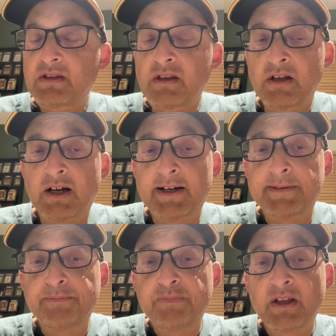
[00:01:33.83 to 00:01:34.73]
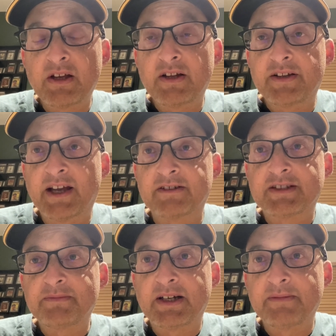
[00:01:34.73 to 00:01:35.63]
Now,
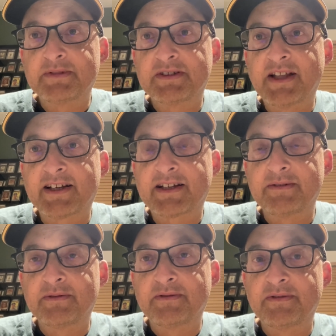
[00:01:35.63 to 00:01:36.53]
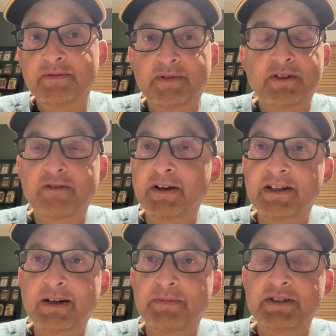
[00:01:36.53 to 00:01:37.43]
sometimes the grading
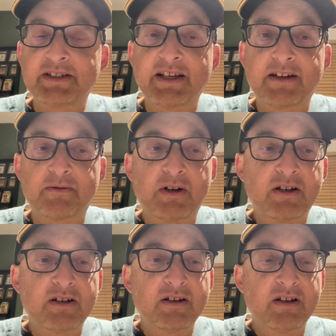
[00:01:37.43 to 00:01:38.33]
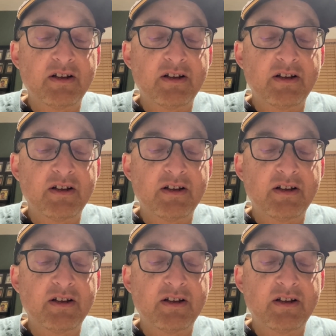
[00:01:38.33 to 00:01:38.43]
companies can get it wrong.